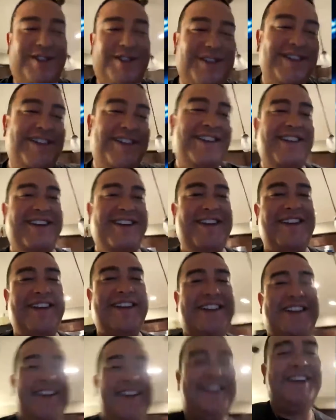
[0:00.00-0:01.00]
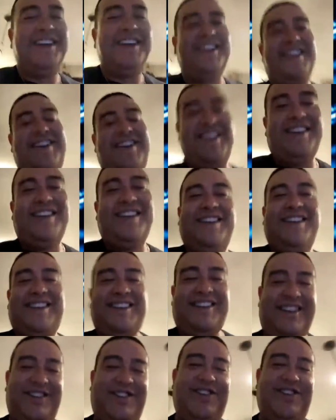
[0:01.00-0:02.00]
one love, family. Stay safe,
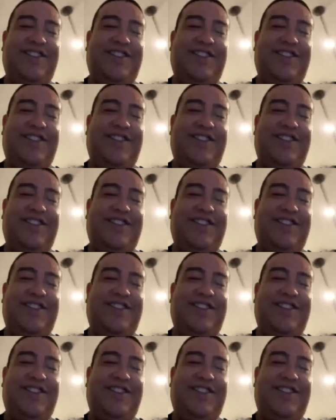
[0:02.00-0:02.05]
man.